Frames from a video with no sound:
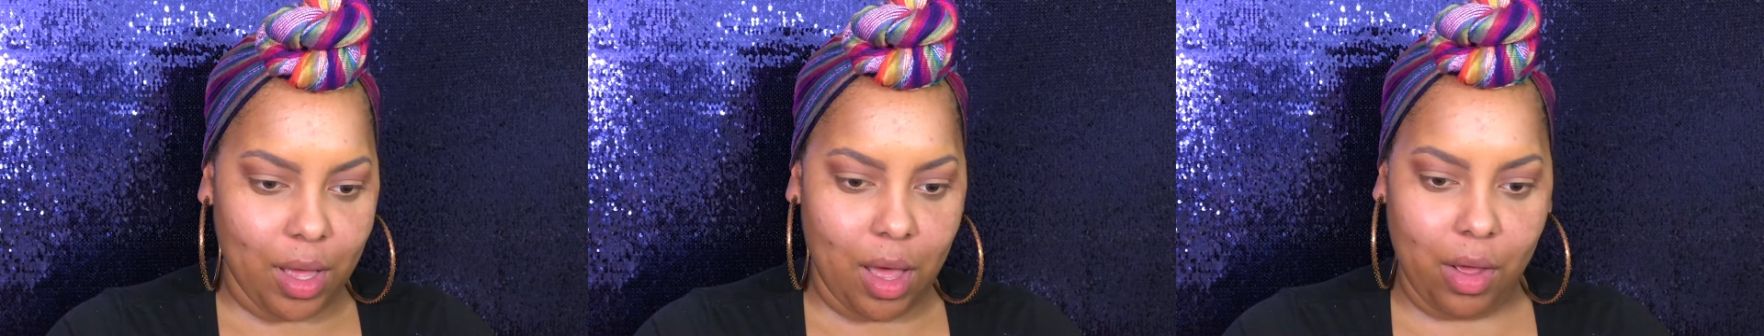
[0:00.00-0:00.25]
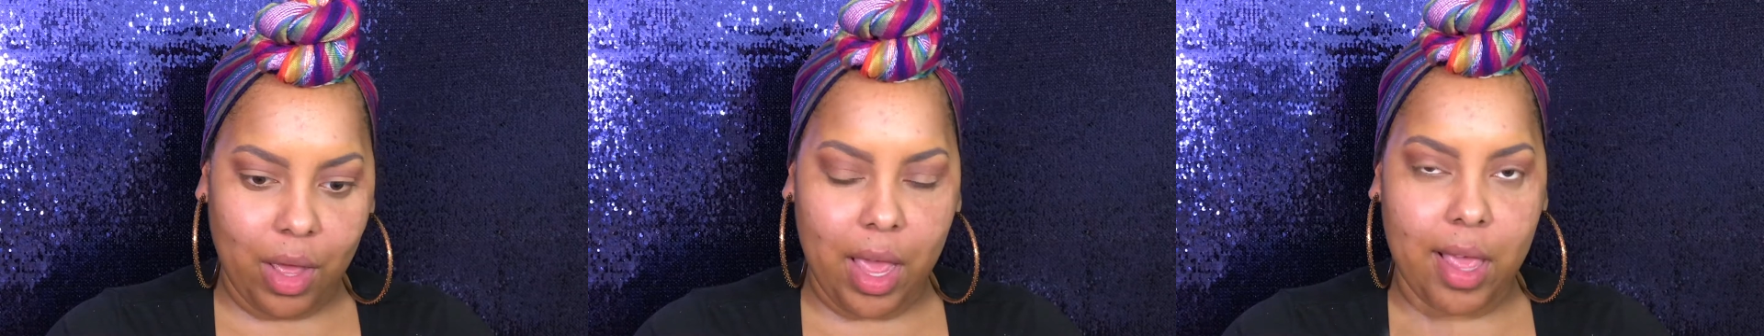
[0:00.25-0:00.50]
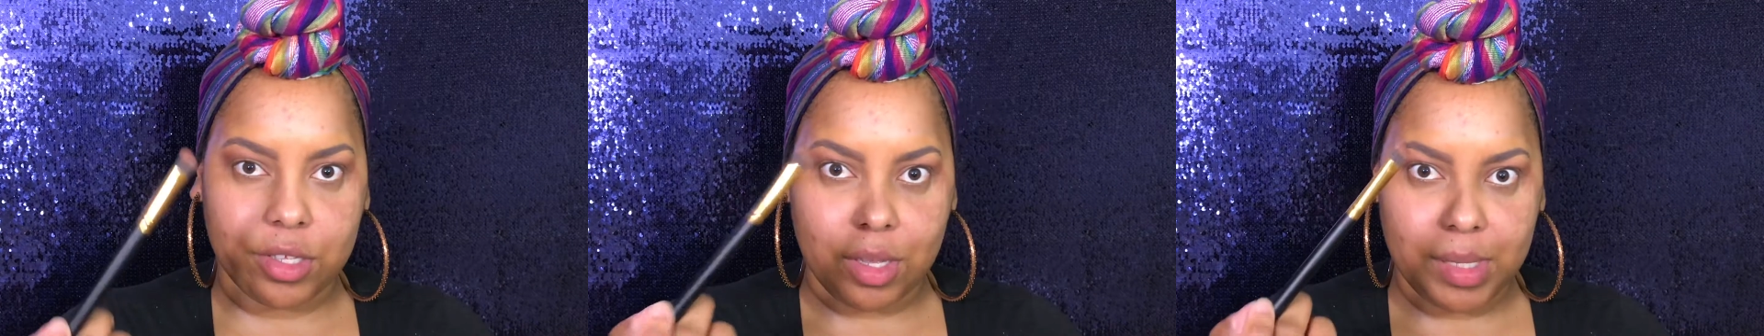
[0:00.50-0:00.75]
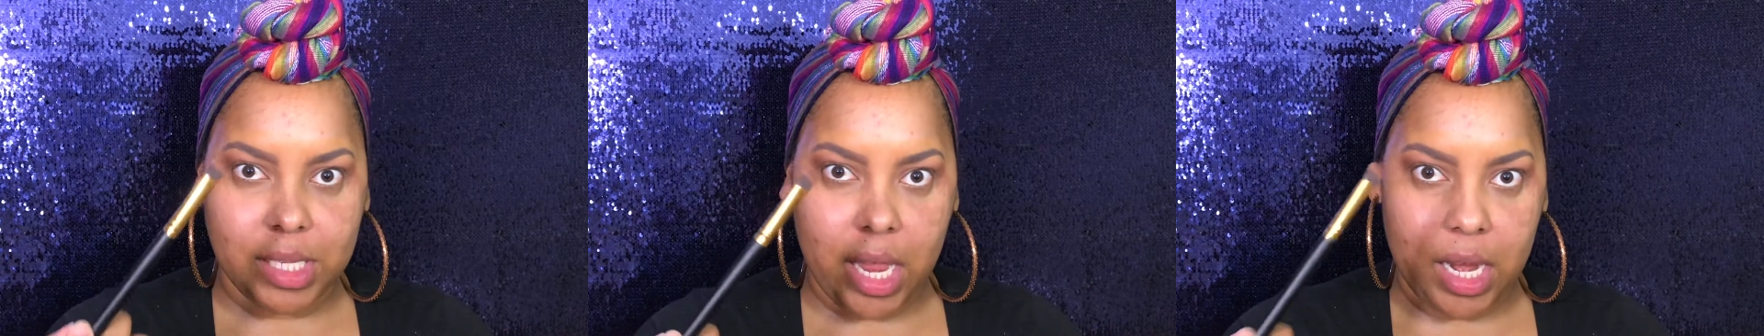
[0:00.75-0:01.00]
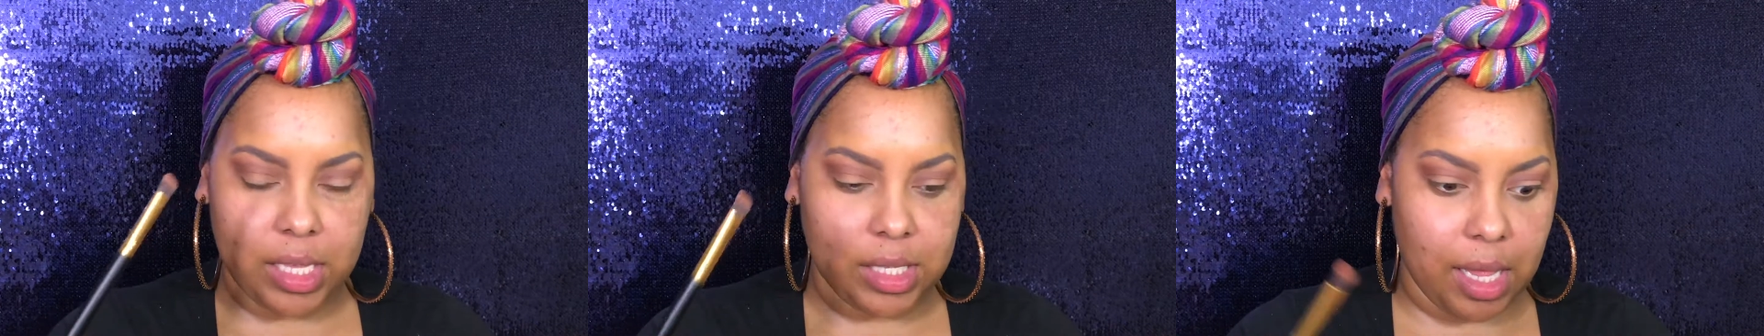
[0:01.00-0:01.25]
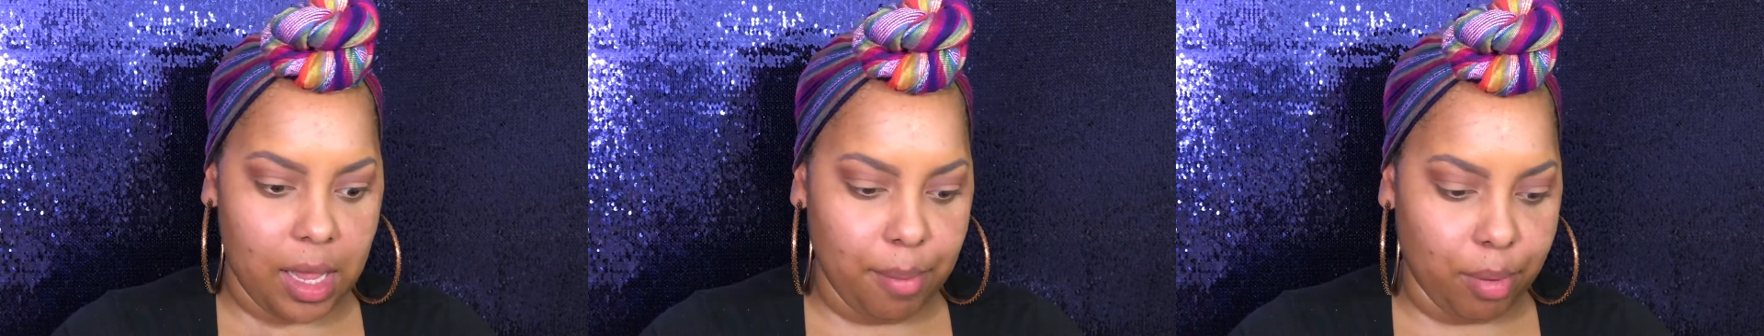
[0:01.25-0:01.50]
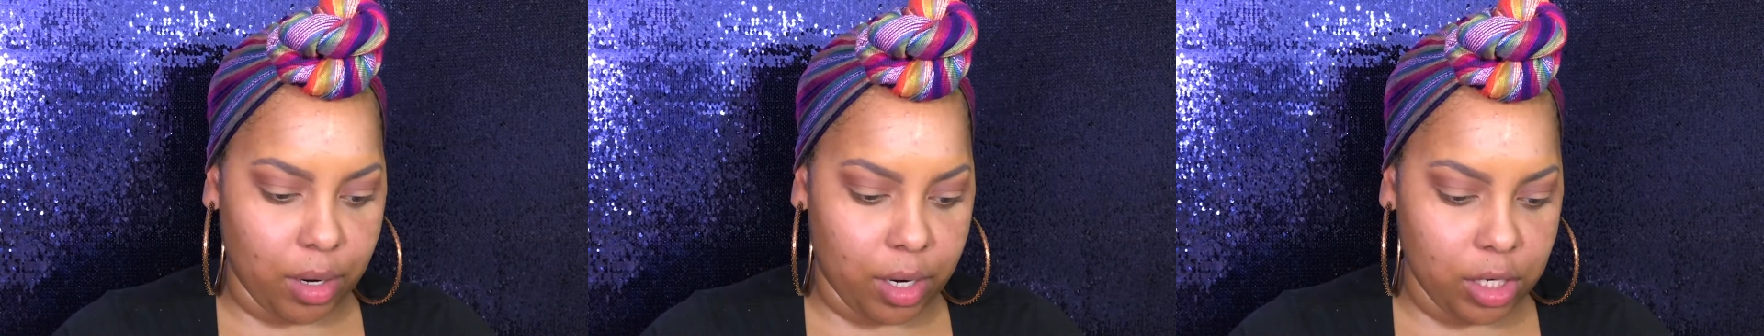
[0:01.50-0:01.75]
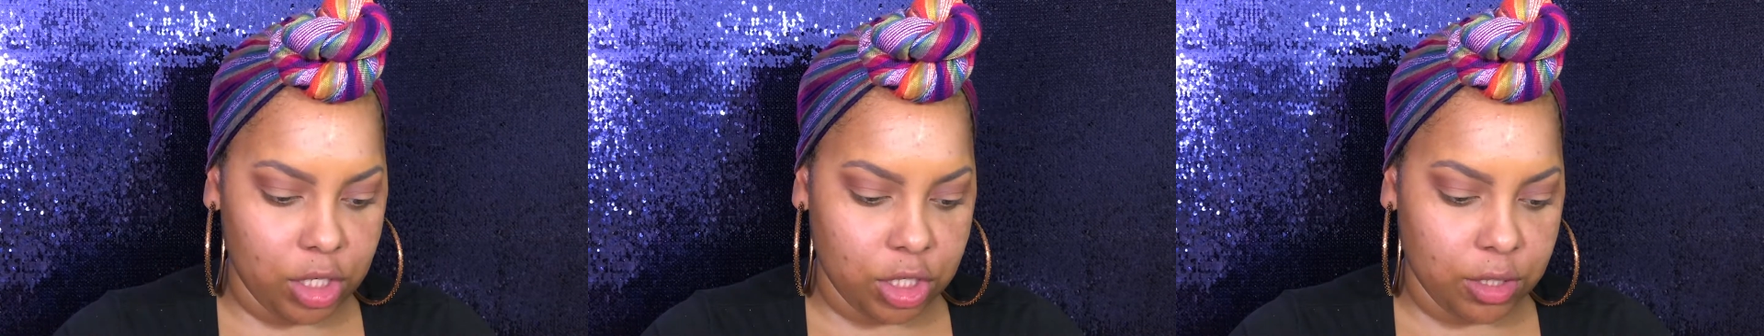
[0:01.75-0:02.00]
Okay, so I'm going to take that same
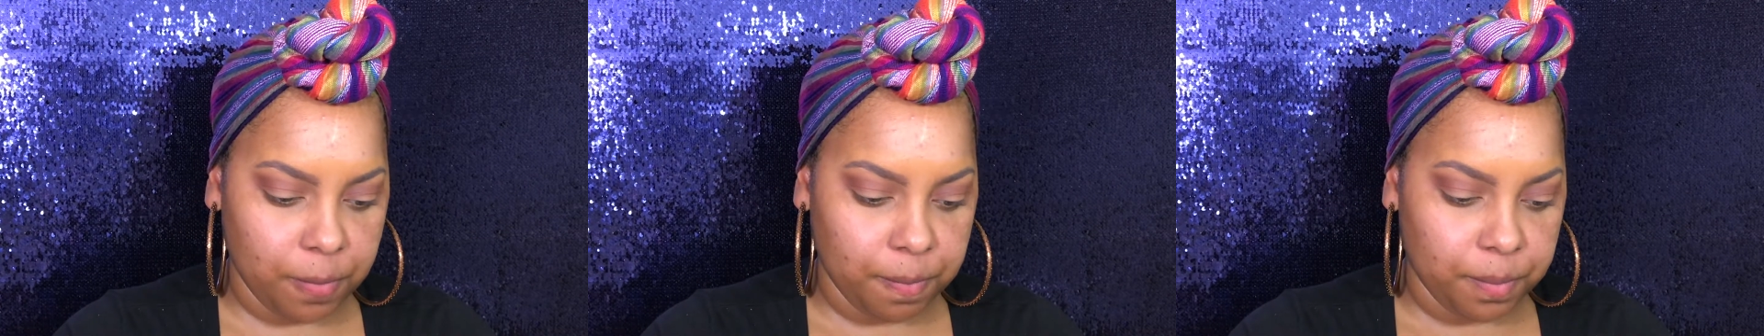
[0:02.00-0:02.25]
brush.